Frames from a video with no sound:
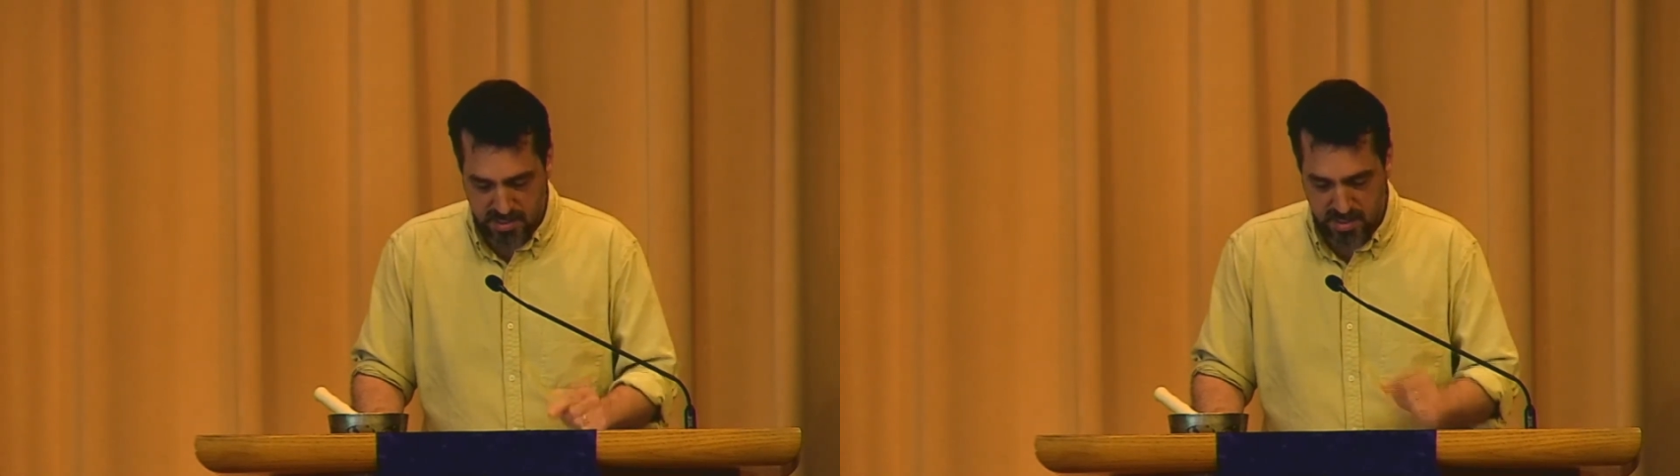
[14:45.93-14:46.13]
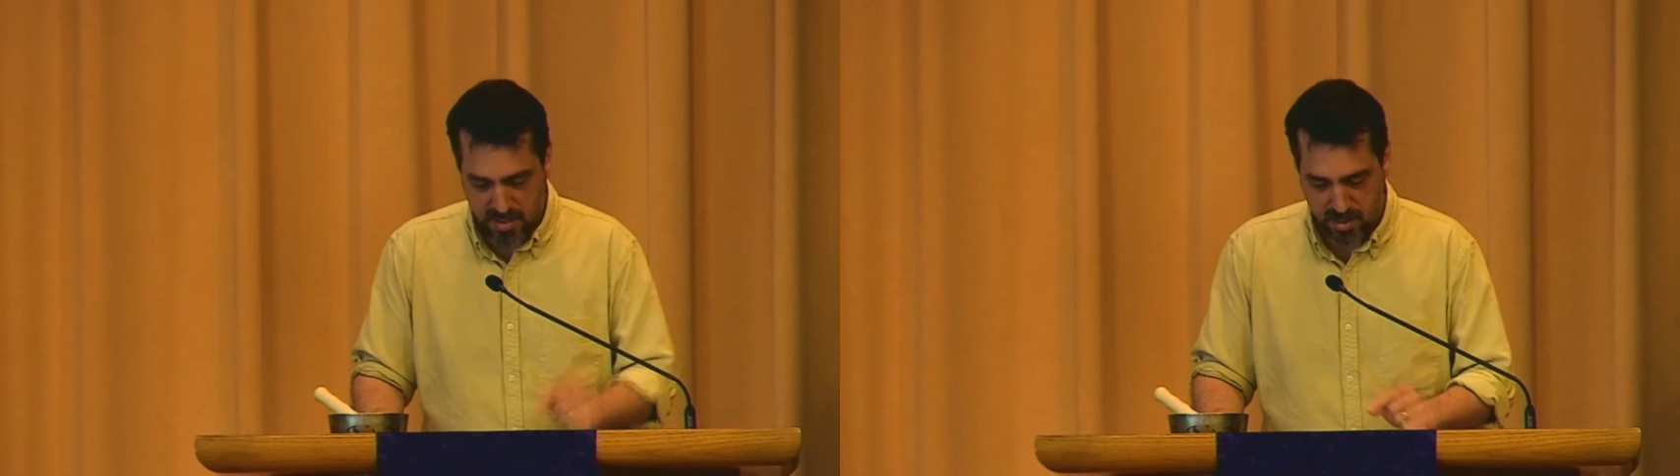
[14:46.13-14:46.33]

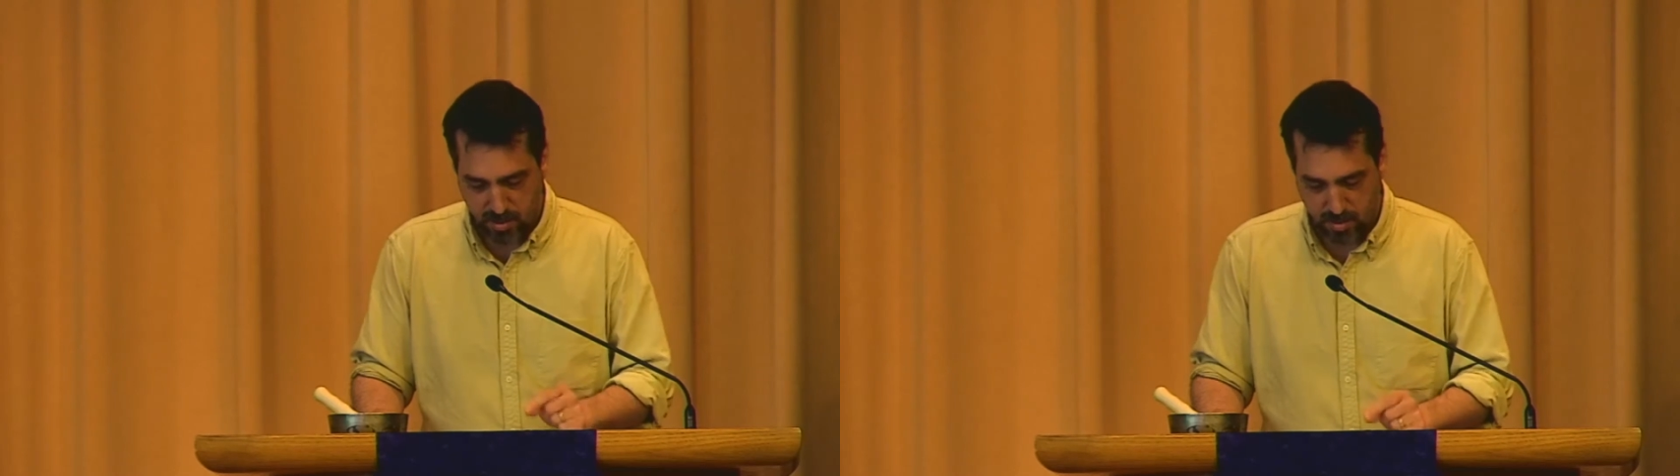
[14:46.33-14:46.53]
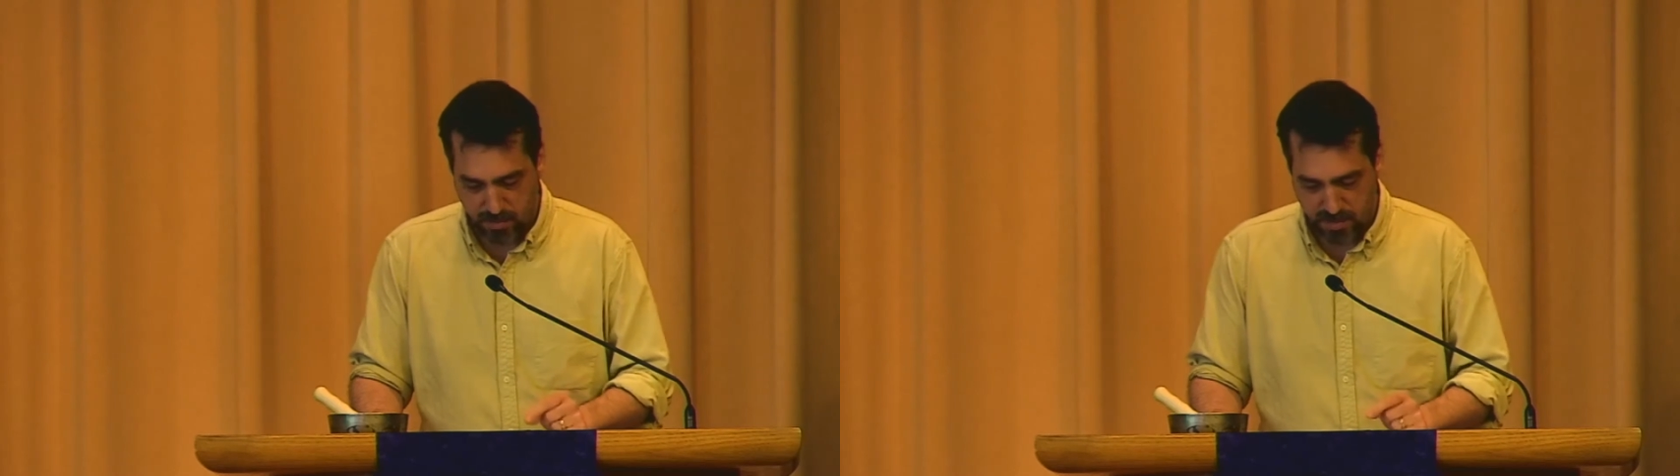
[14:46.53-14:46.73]
set as a
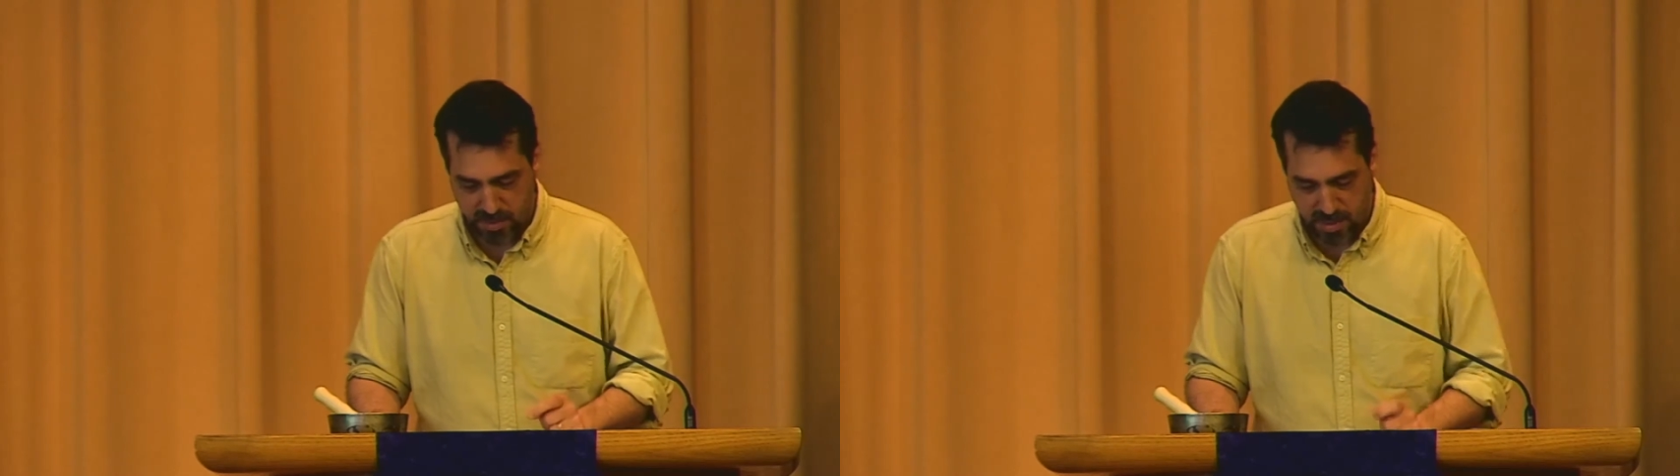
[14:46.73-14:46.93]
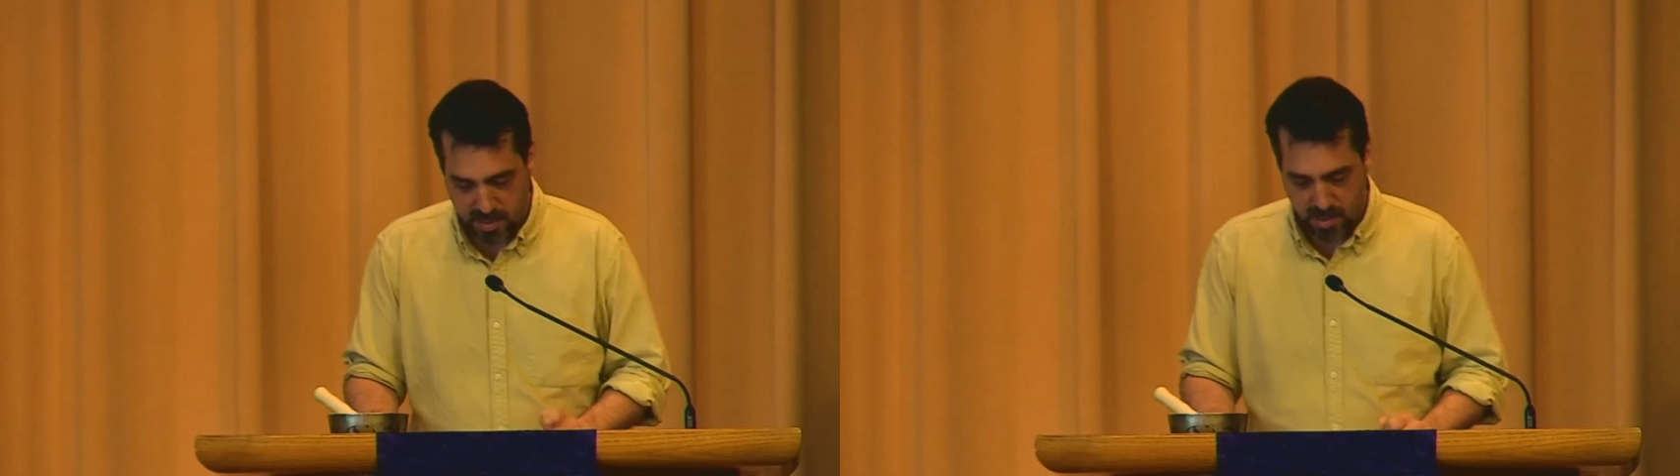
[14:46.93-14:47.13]
goal for
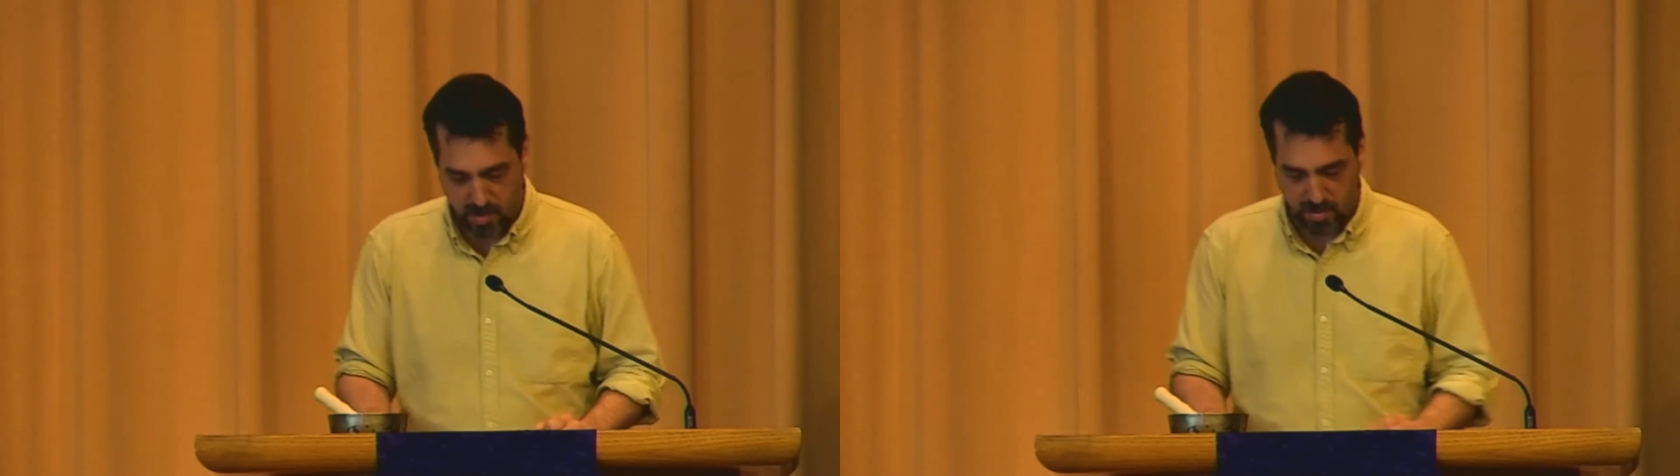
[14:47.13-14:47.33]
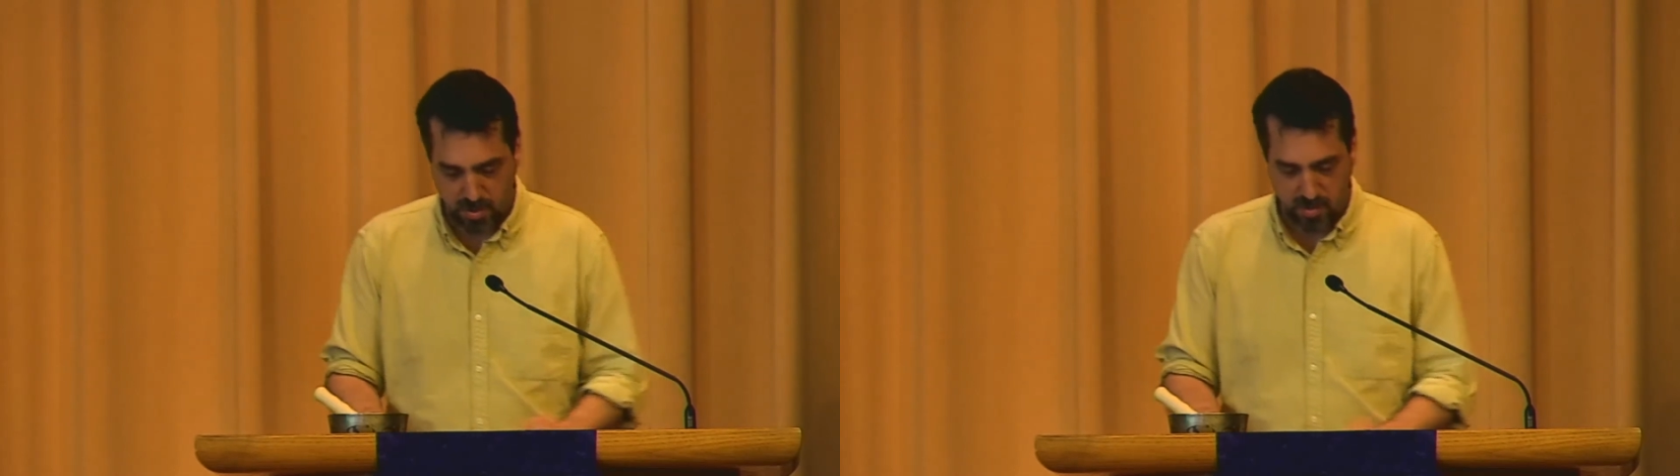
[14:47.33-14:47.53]
cutting
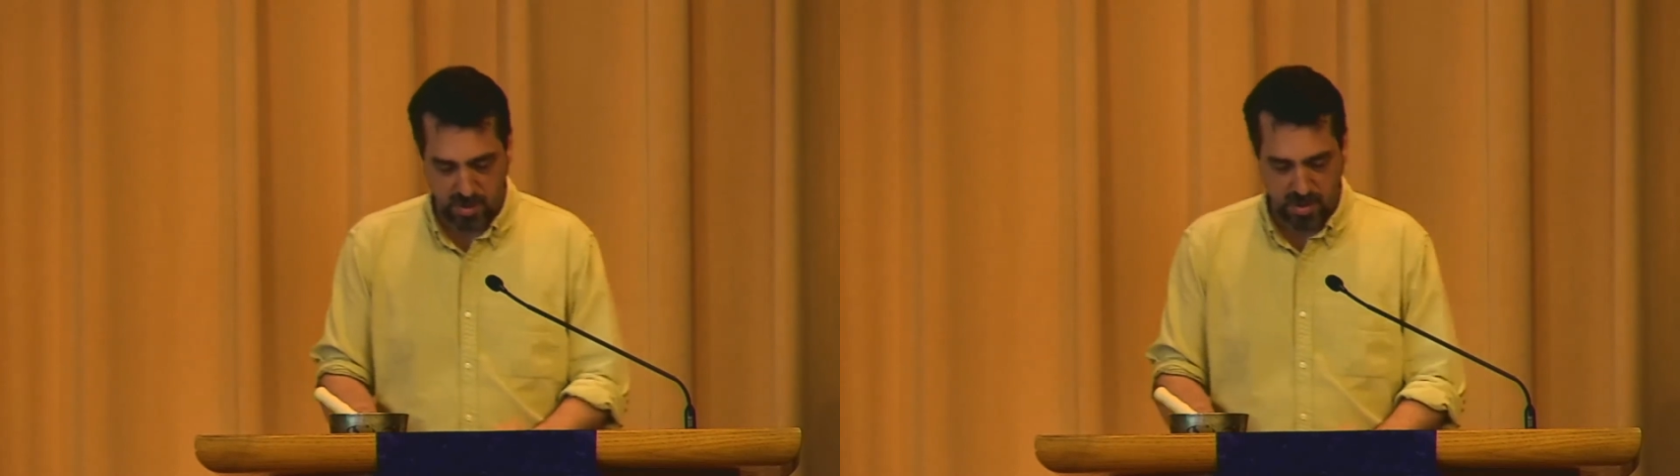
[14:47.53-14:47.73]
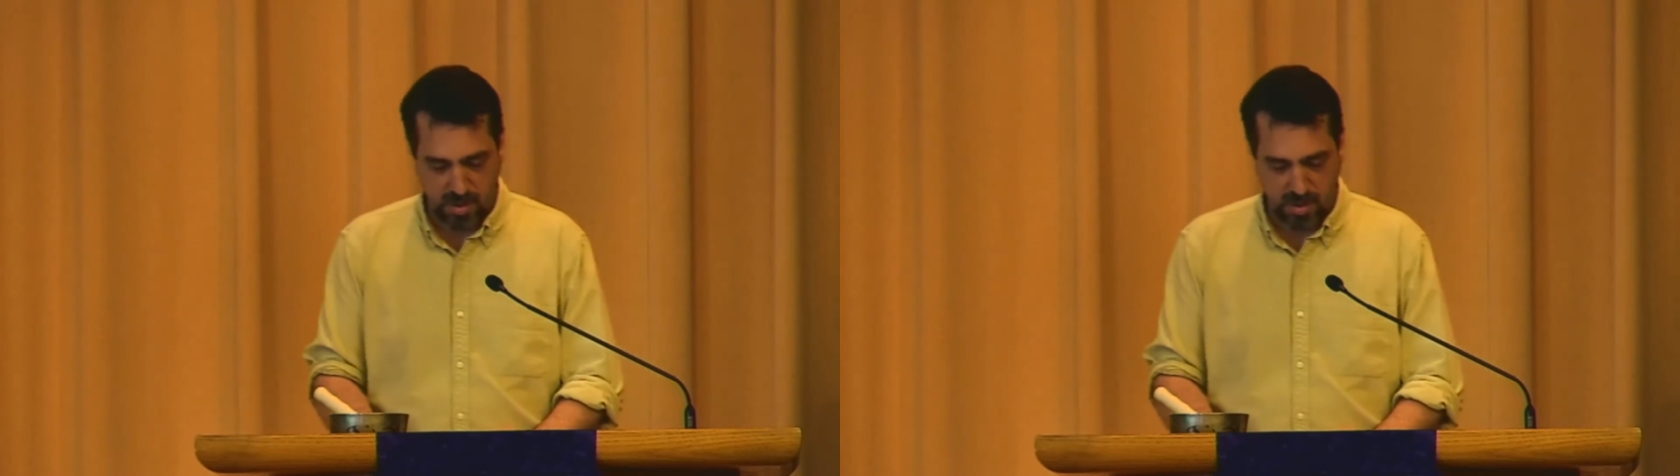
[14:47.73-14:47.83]
our total